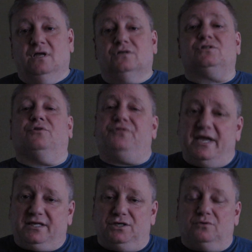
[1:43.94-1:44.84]
So
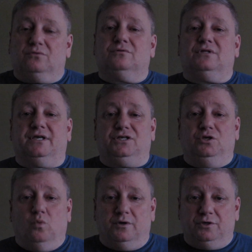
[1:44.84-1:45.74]
thank you. Thank
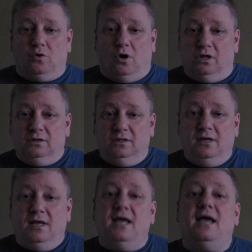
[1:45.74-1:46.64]
you one and all.
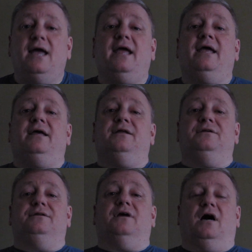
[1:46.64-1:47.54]

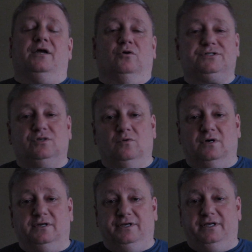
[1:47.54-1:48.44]
And I also
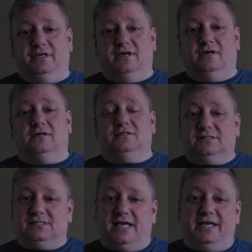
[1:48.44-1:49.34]
want to
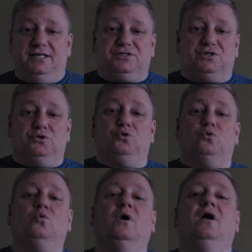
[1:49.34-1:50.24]
say
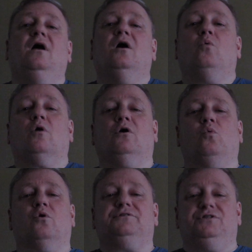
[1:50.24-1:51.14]
to World
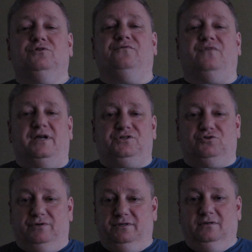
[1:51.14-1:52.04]
War II
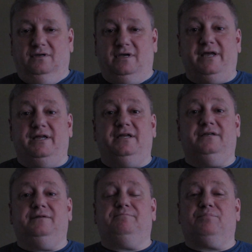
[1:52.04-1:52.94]
veteran
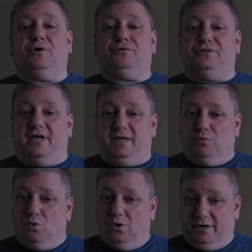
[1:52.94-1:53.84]
and birthday
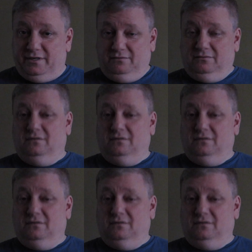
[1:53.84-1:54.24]
boy,